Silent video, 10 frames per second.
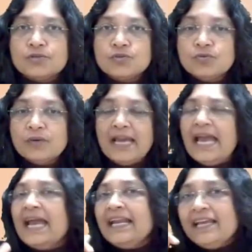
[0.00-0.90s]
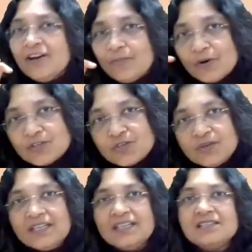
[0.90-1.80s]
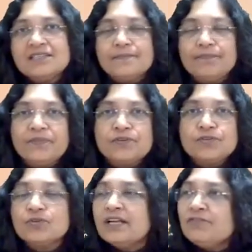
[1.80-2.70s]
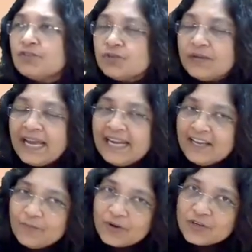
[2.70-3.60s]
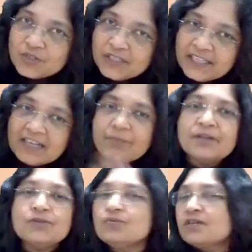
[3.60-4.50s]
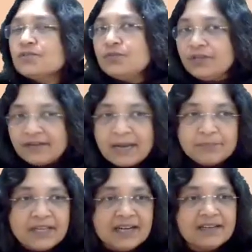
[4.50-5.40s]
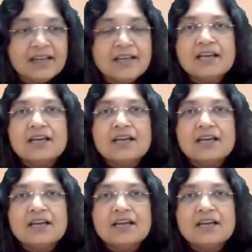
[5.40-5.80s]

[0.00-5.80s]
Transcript: To any opportunities, so that we should, any opportunity coming to us, we grab that.